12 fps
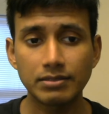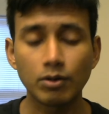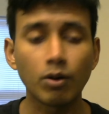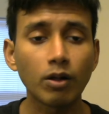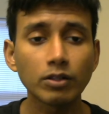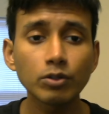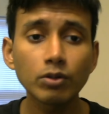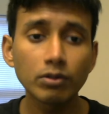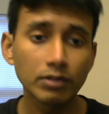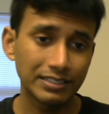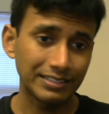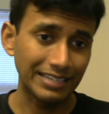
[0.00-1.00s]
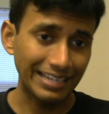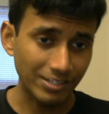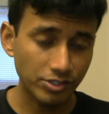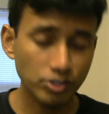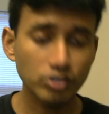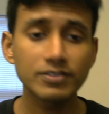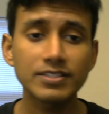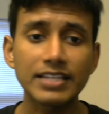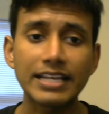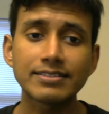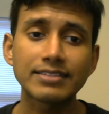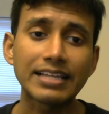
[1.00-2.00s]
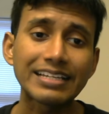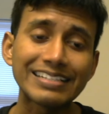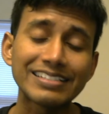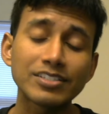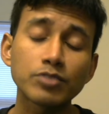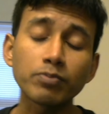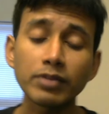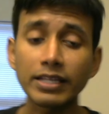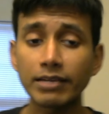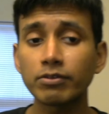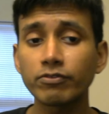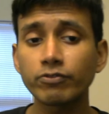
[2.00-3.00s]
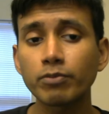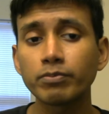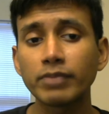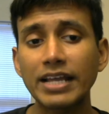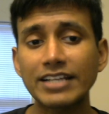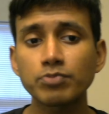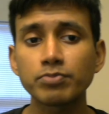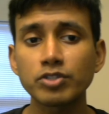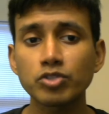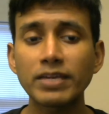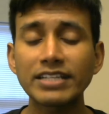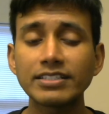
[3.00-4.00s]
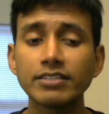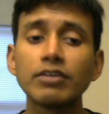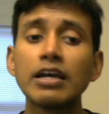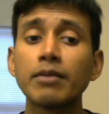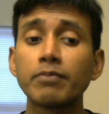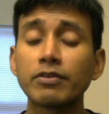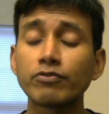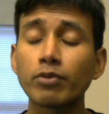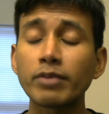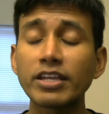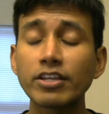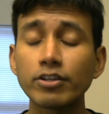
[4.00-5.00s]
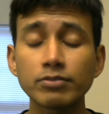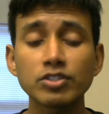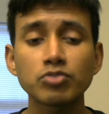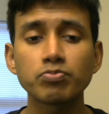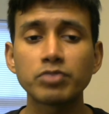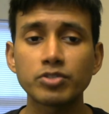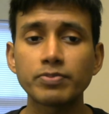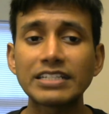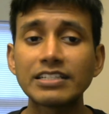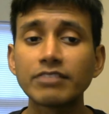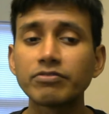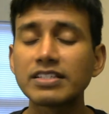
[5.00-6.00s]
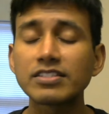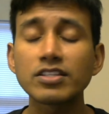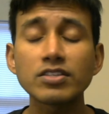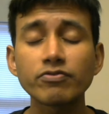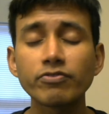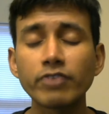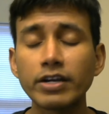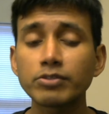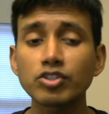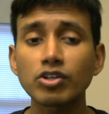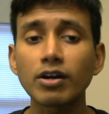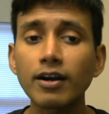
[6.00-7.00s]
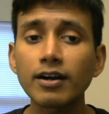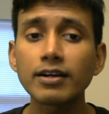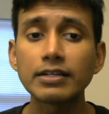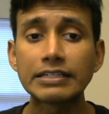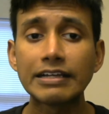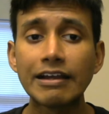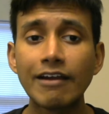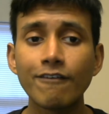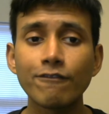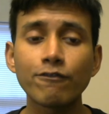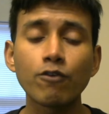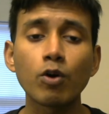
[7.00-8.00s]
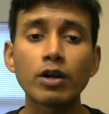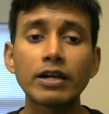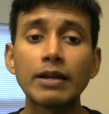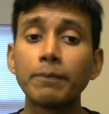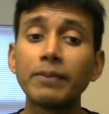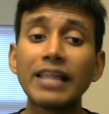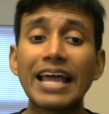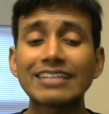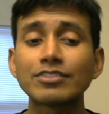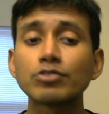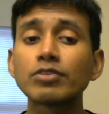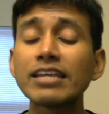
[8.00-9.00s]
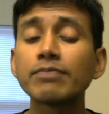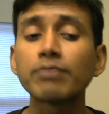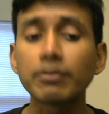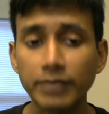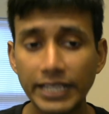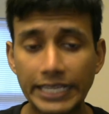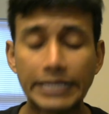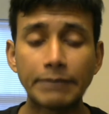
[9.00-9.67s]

Although engine says that it is playable from black's perspective, but from a human's perspective, this is very much hard for black to keep on playing.